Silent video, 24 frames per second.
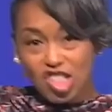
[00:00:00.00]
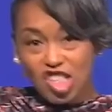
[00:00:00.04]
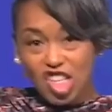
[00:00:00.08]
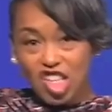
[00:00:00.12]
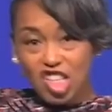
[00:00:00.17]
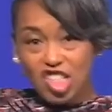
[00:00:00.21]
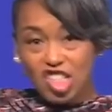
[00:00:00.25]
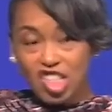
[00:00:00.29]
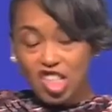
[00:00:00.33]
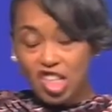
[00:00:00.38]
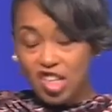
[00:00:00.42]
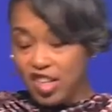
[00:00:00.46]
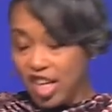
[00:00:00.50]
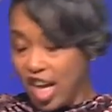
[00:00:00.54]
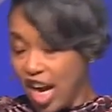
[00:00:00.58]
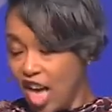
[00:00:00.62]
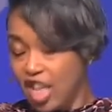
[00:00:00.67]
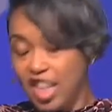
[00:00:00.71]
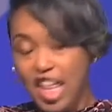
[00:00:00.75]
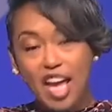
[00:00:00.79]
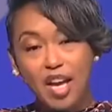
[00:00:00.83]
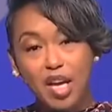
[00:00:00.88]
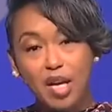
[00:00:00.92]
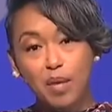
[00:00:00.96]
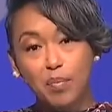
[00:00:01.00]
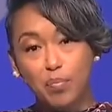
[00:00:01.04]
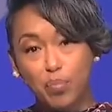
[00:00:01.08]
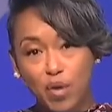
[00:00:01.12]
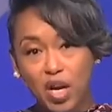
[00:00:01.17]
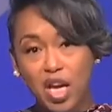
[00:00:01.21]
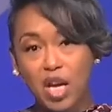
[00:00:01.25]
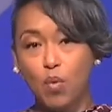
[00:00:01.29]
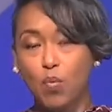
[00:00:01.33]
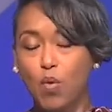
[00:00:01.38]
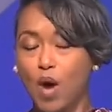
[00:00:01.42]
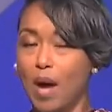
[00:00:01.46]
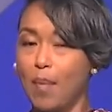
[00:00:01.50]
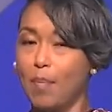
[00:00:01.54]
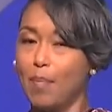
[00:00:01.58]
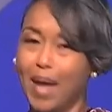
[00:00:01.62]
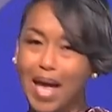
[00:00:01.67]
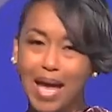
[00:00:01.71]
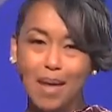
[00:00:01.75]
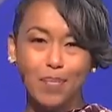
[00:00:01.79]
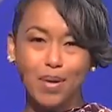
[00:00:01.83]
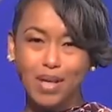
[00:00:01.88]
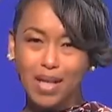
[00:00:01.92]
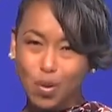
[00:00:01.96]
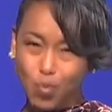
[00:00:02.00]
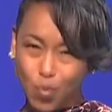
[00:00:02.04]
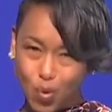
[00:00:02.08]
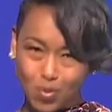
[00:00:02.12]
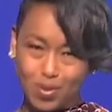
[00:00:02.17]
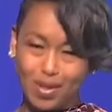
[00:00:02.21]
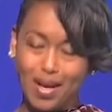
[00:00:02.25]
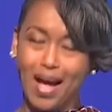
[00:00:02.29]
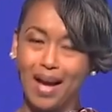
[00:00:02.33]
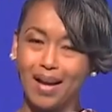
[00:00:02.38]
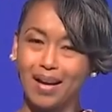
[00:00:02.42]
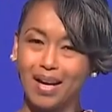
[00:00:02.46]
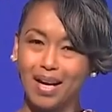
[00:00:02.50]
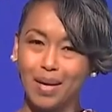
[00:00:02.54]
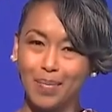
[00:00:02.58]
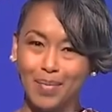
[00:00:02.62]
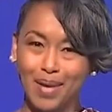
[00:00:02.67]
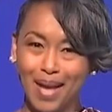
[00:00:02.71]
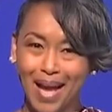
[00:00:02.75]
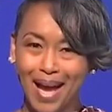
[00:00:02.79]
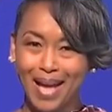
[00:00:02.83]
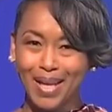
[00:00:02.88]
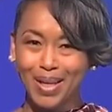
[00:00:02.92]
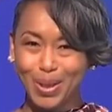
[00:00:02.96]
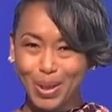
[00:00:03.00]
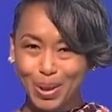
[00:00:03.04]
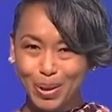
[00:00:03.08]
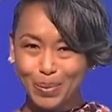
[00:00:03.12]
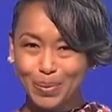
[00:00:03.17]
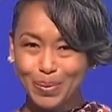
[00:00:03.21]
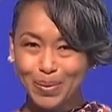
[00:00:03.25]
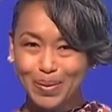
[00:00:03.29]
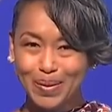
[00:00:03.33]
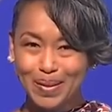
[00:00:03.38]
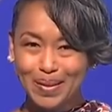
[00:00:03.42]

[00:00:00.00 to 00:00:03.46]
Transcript: citizen there, they can bring what may, but it will not come nigh you.